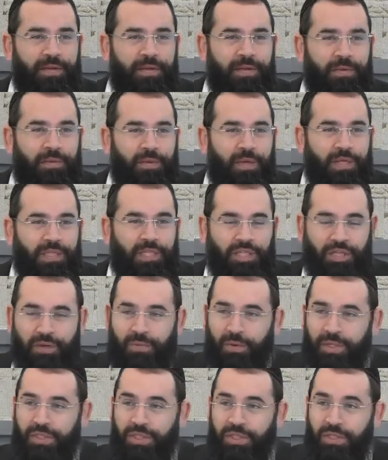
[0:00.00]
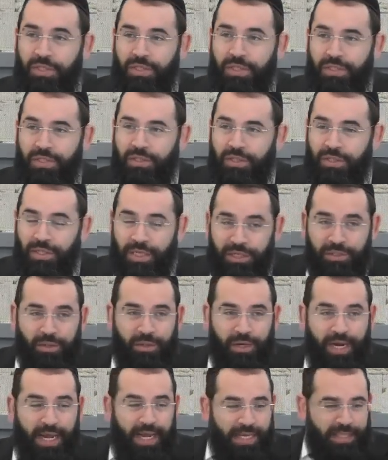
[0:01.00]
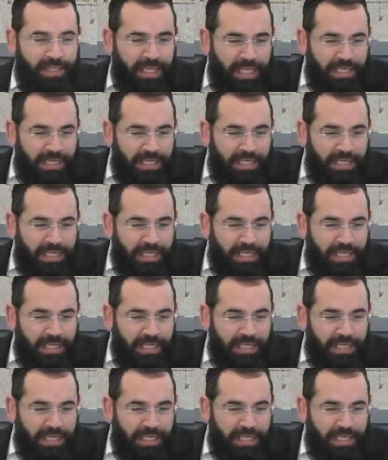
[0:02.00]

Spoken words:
Because Hashem wants you to learn Torah